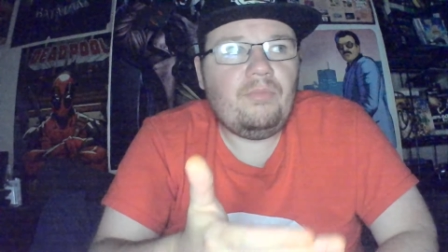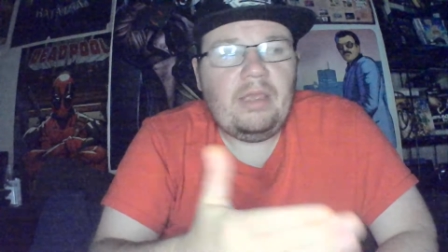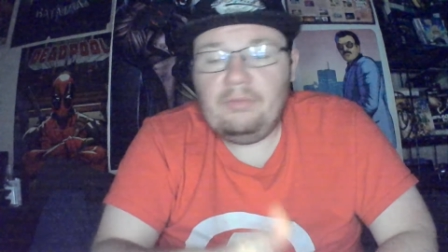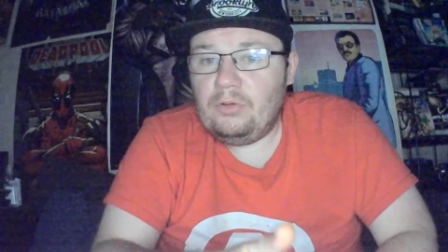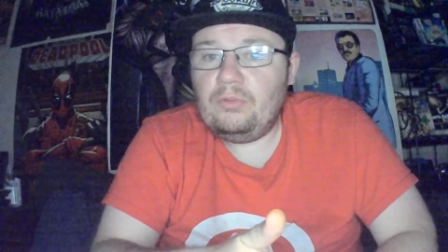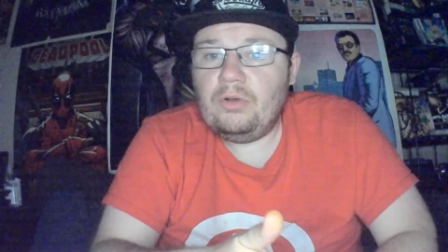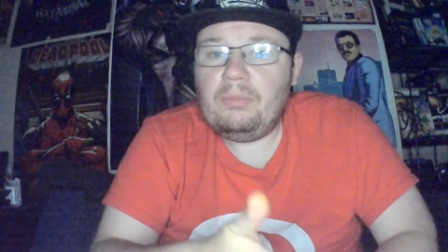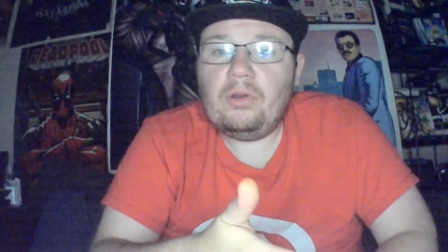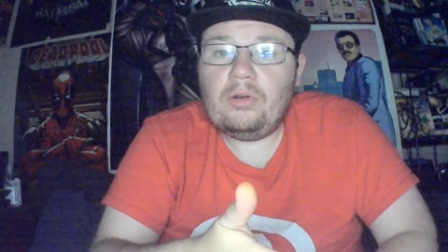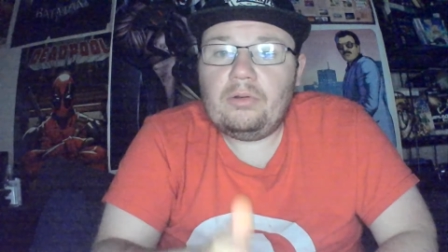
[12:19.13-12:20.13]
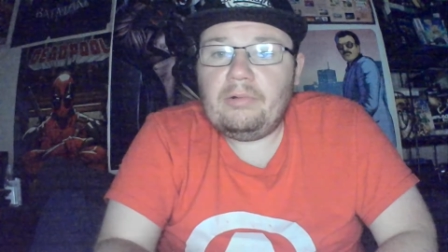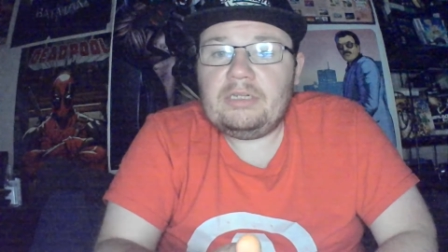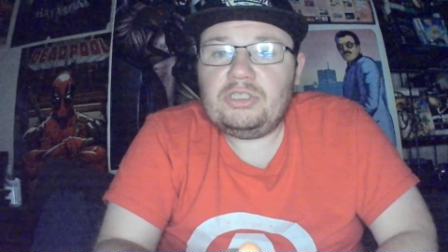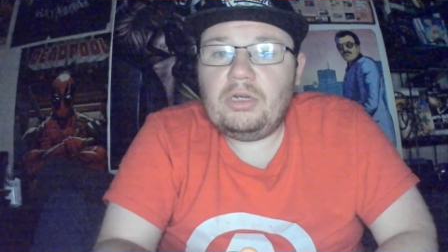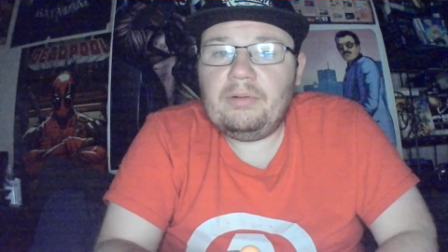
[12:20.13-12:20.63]
Eva Uno put on a great
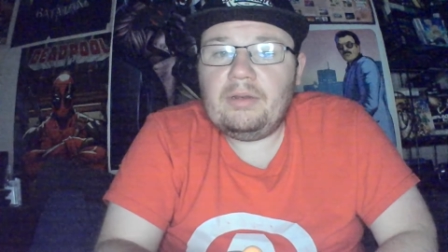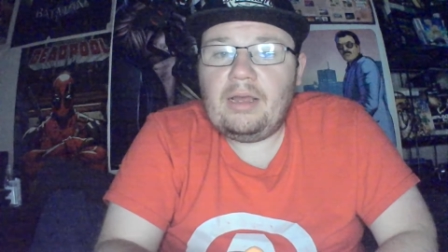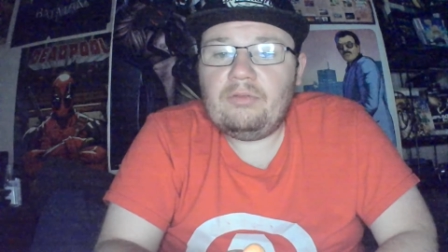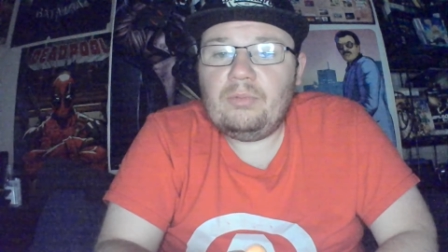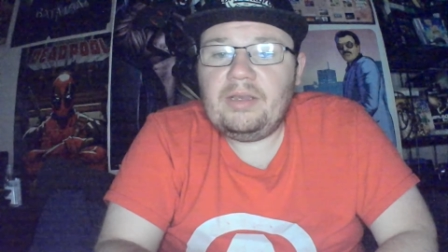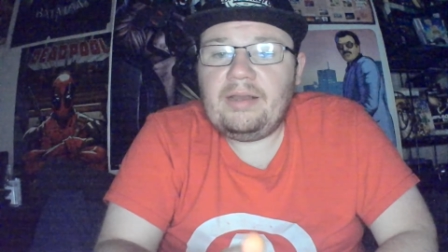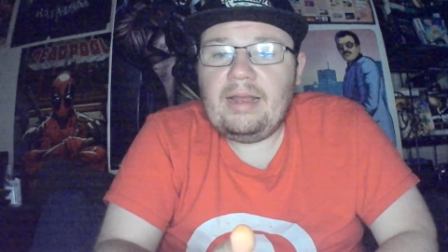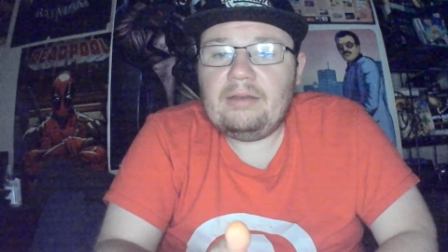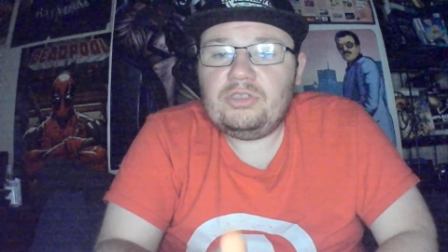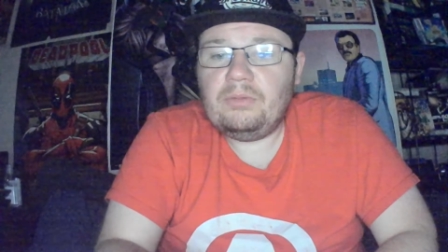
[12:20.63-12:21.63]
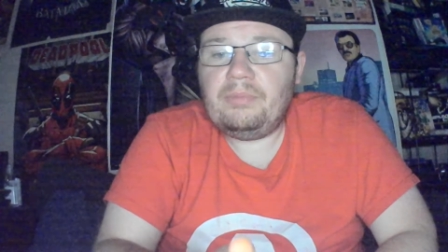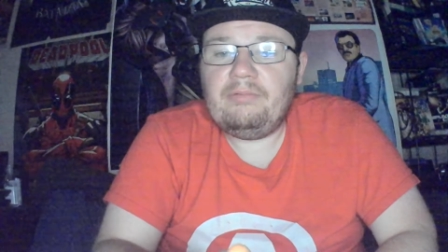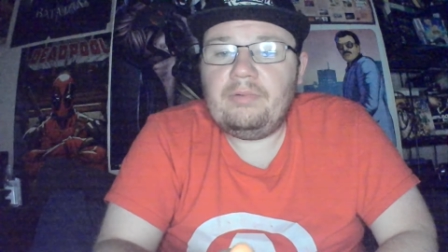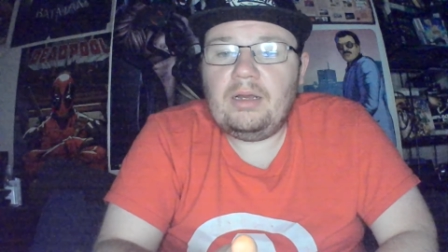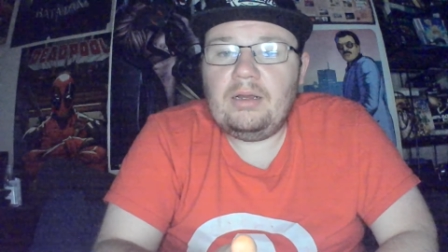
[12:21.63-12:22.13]
showing last week and should be
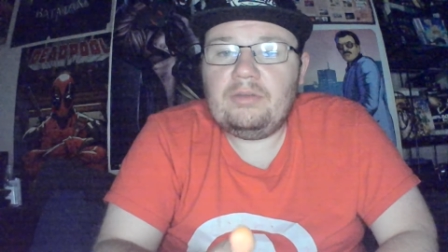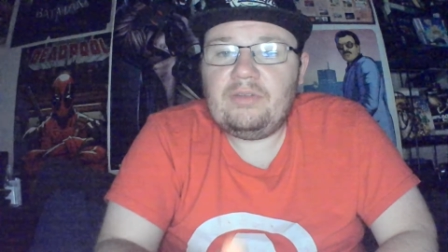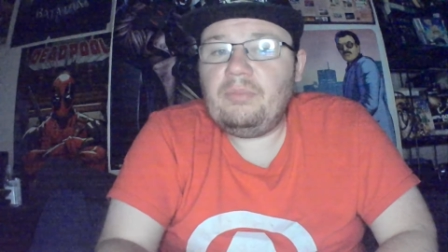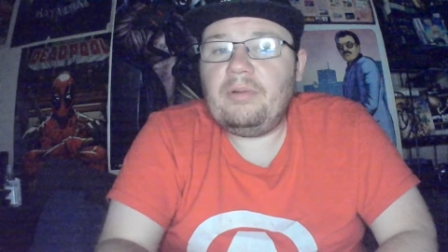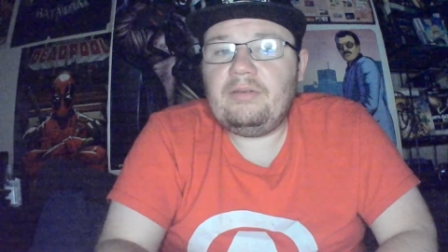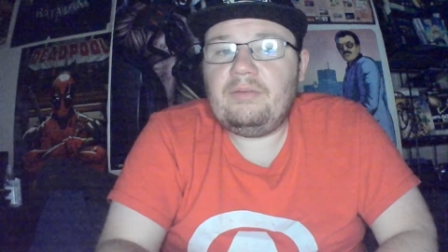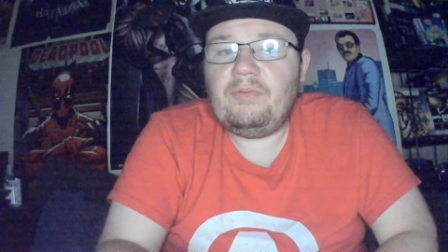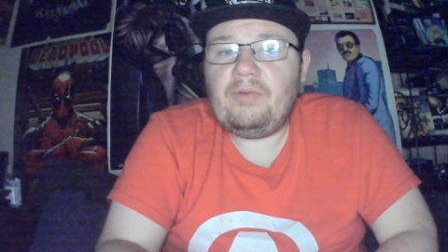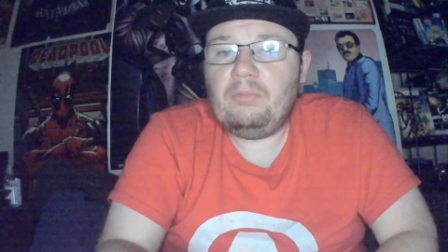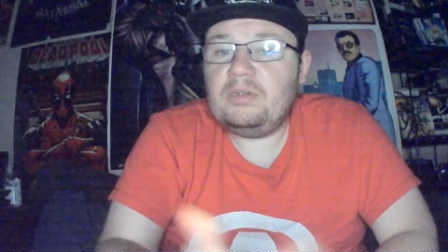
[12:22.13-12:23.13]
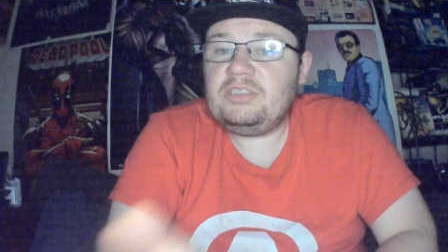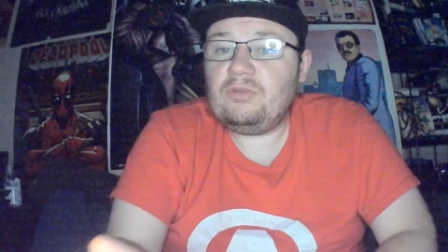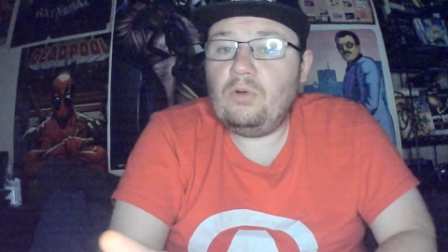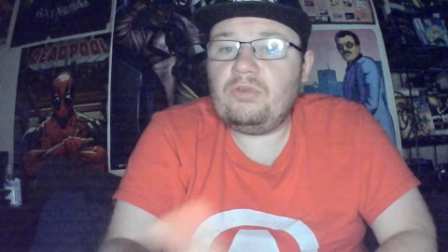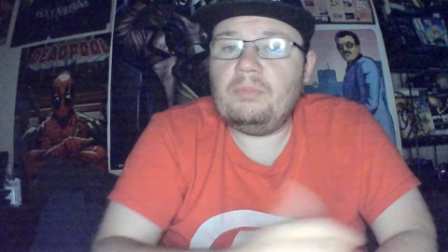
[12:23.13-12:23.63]
celebrated for that, which is
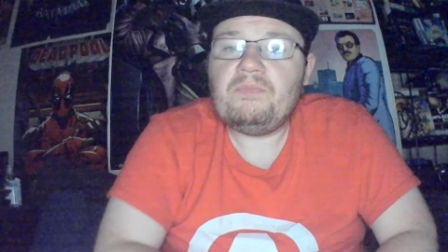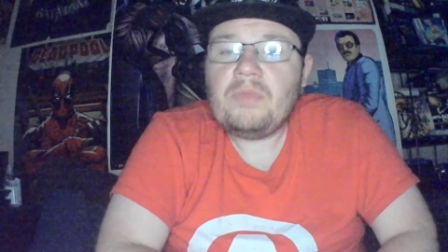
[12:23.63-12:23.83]
awesome.